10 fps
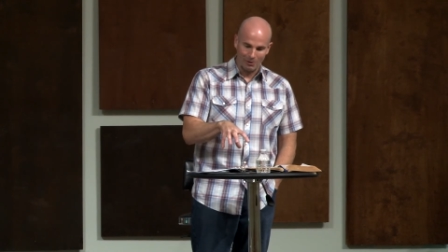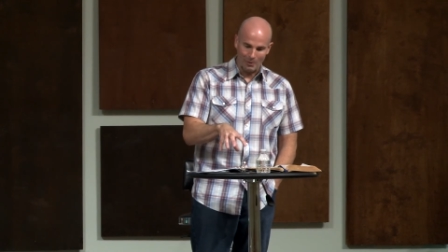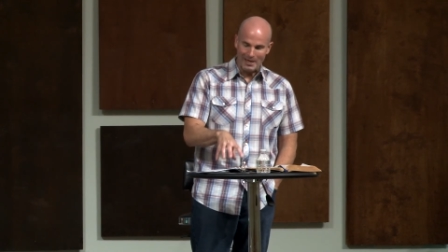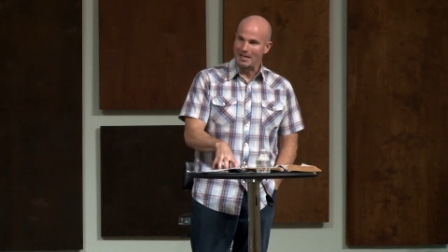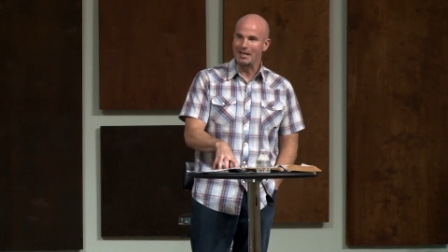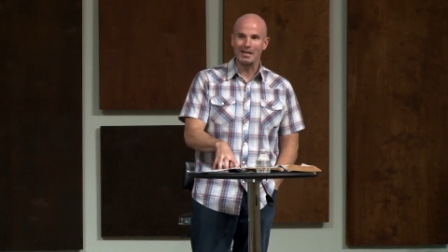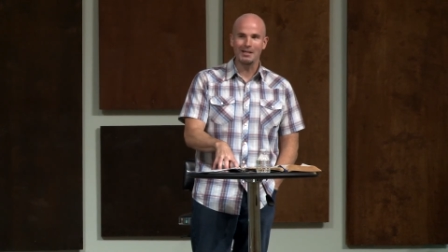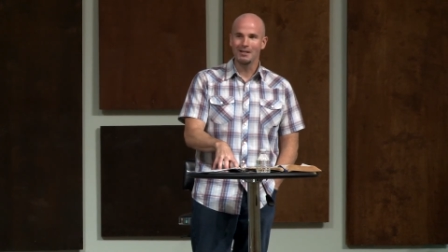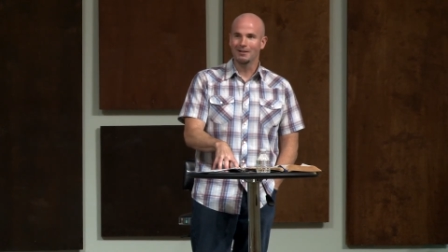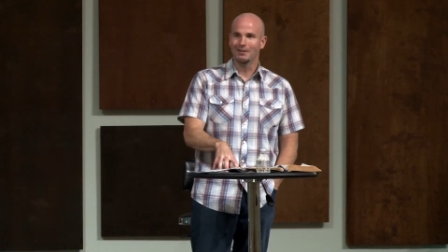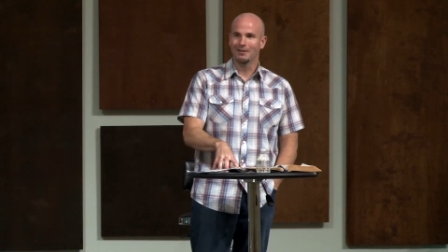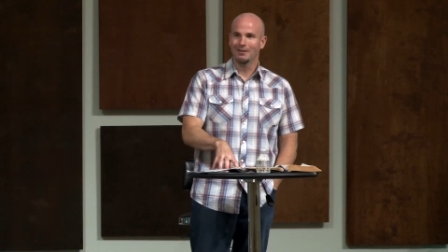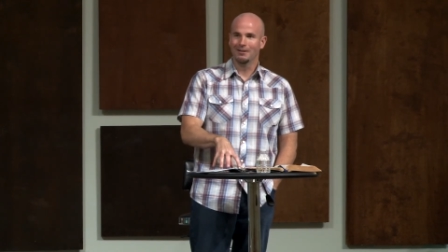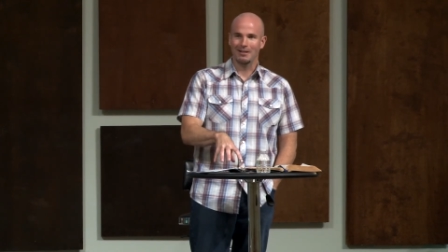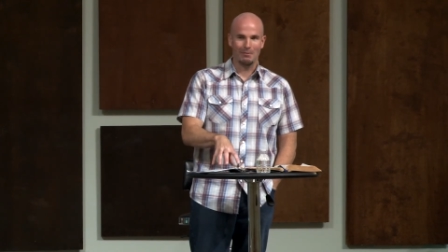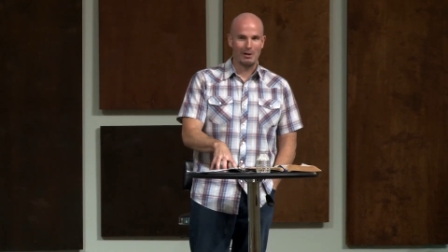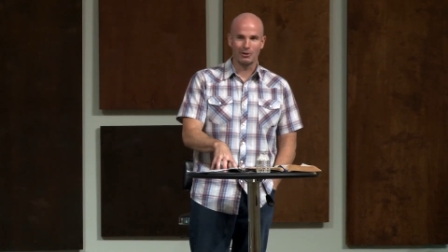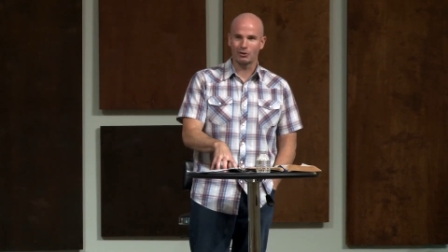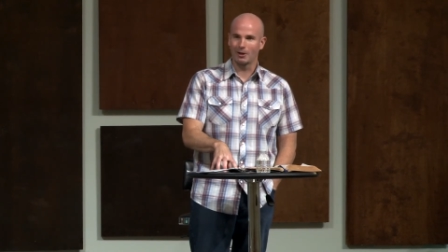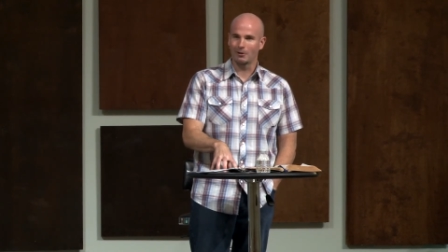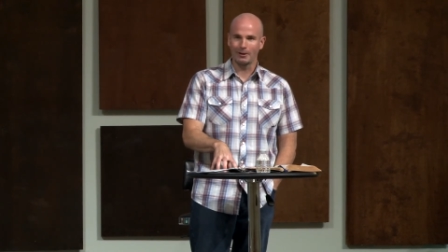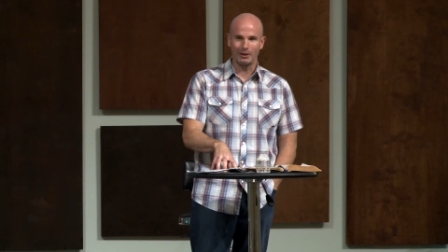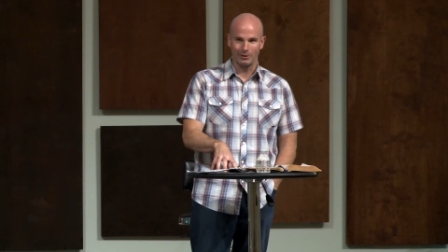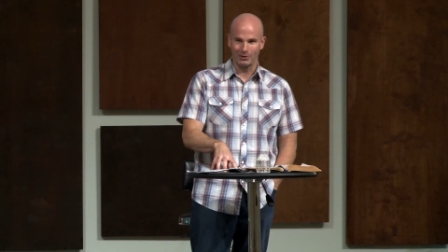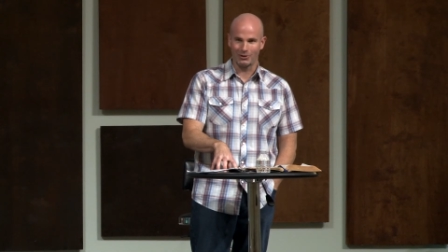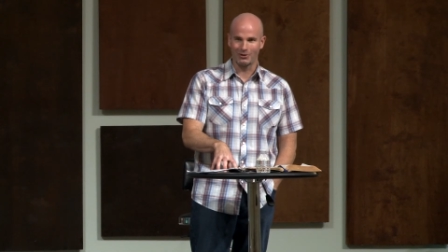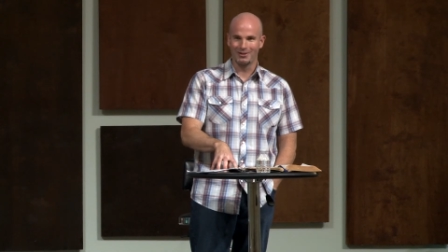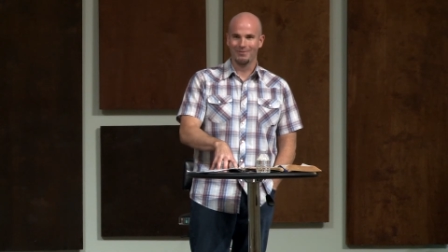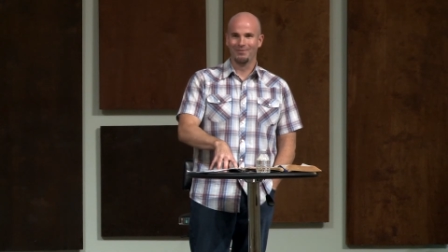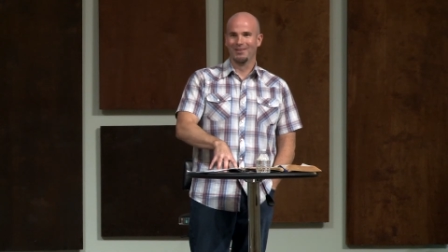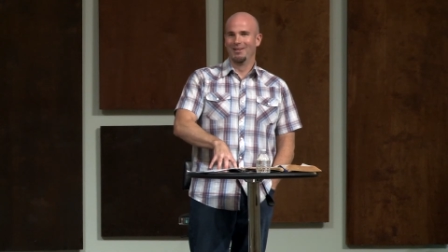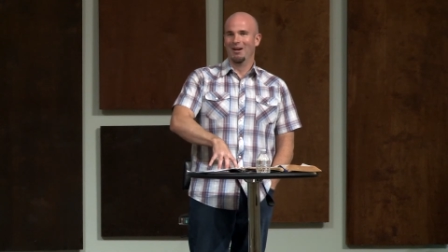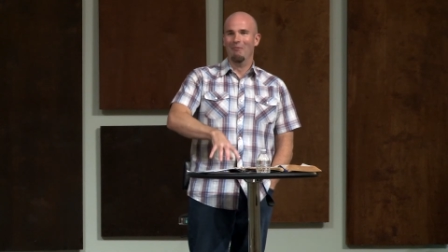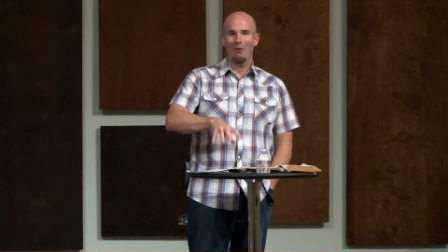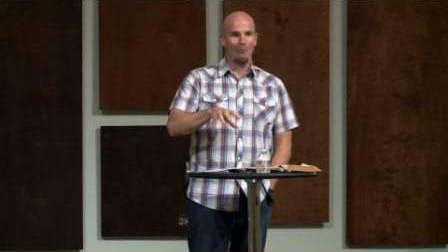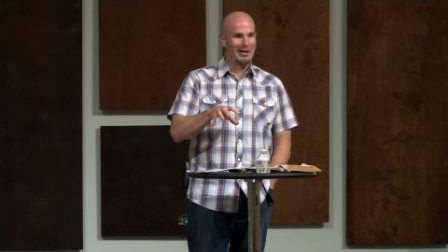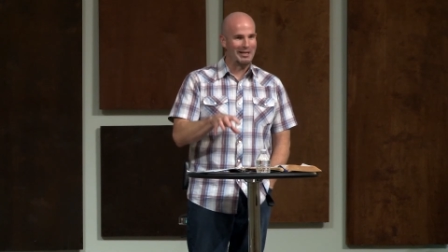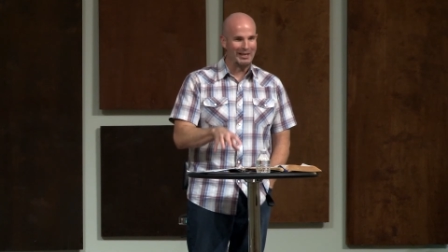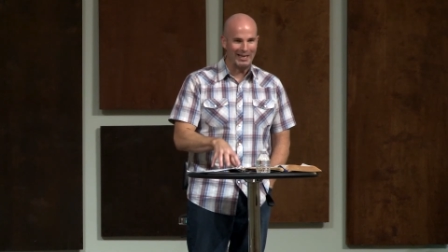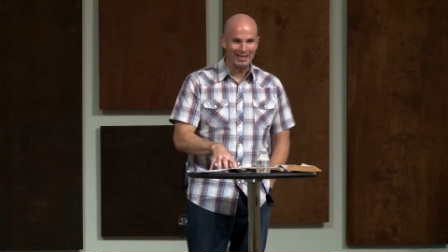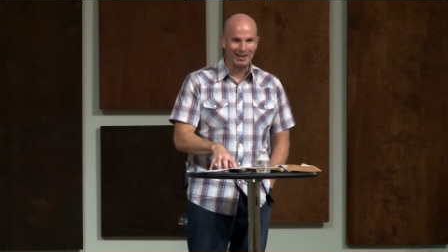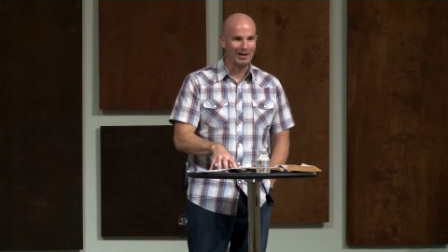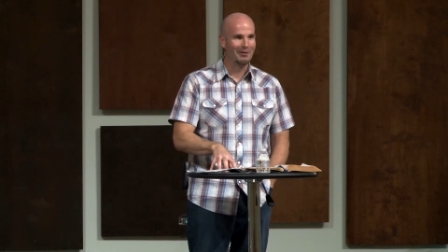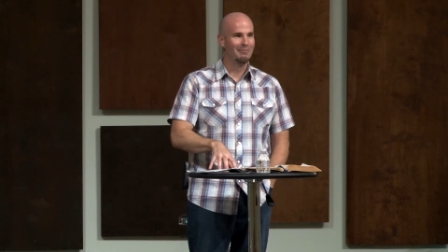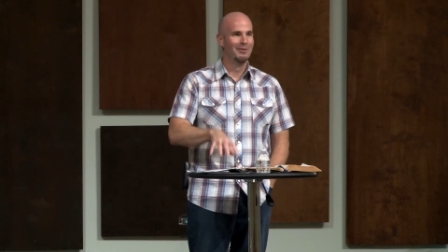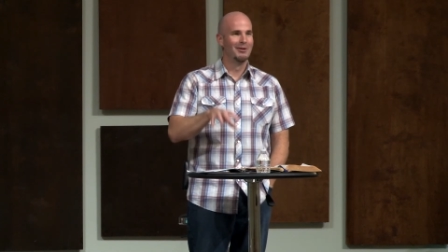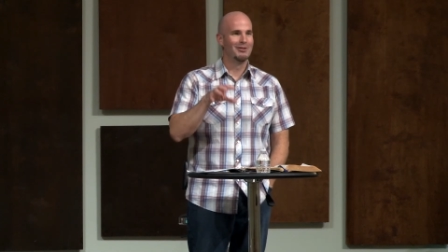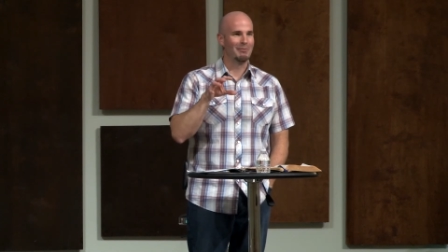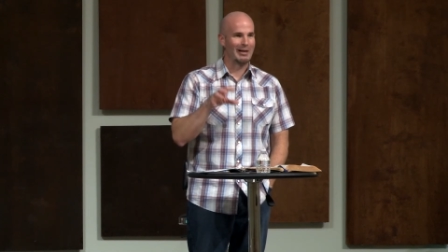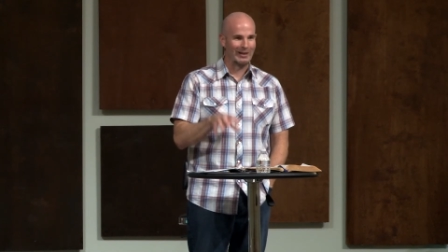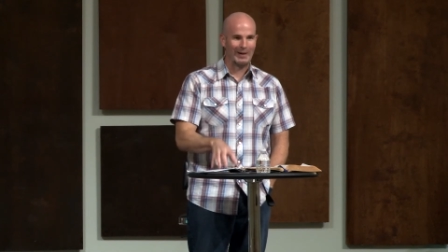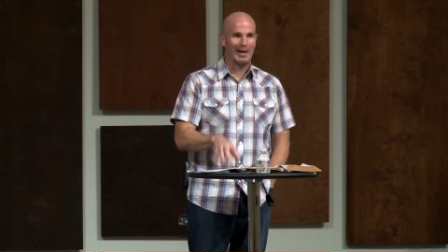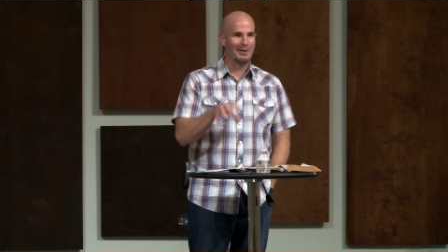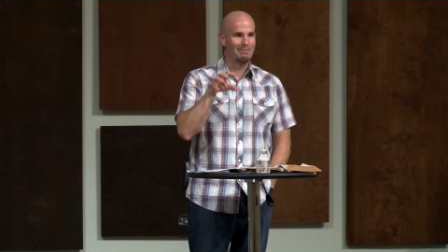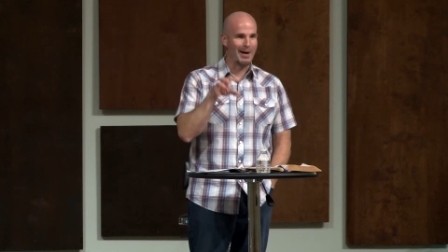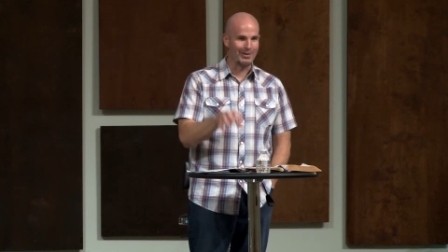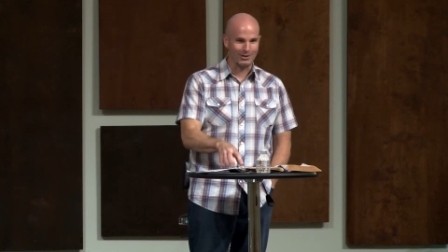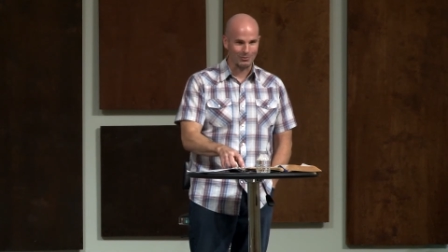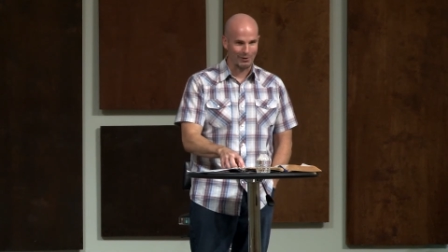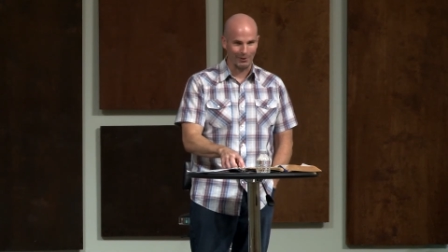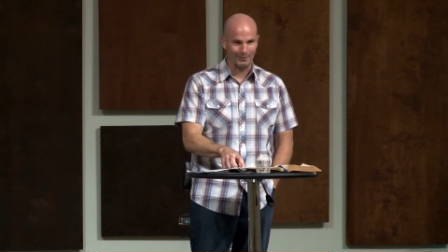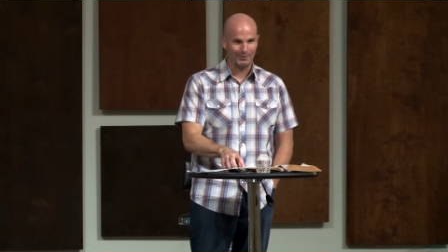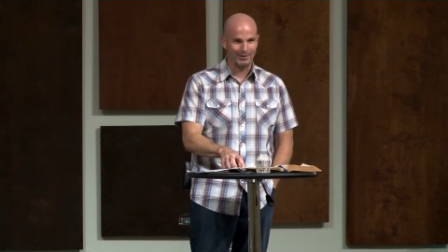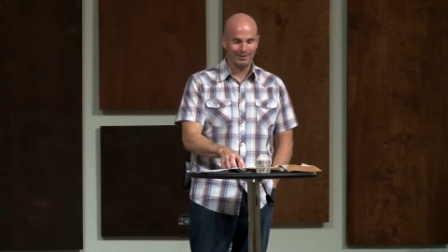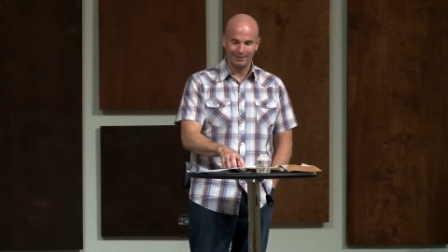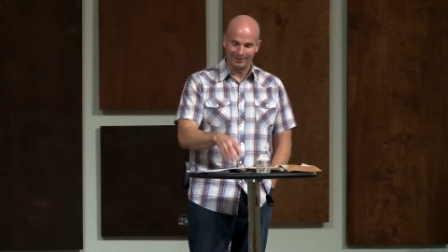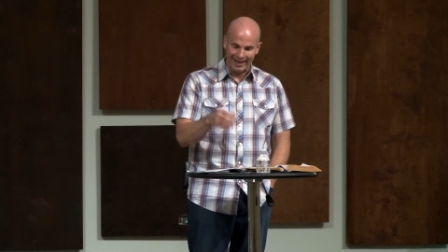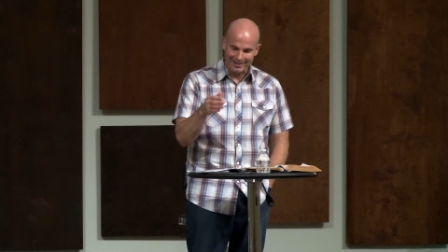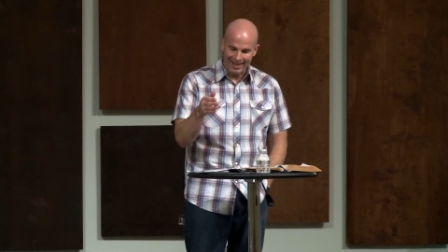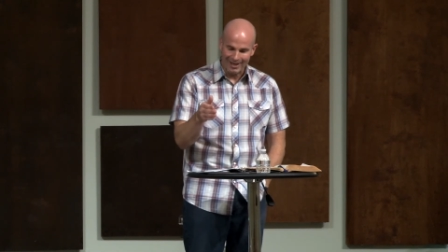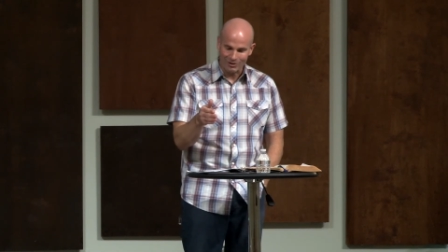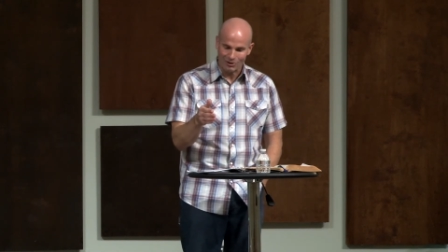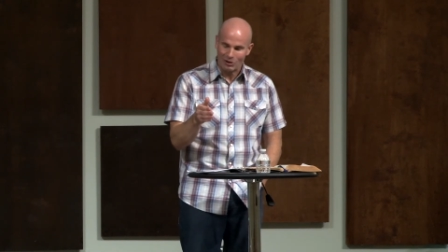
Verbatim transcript: We need the administrator leaders, but we need them to be led by the Spirit. That takes us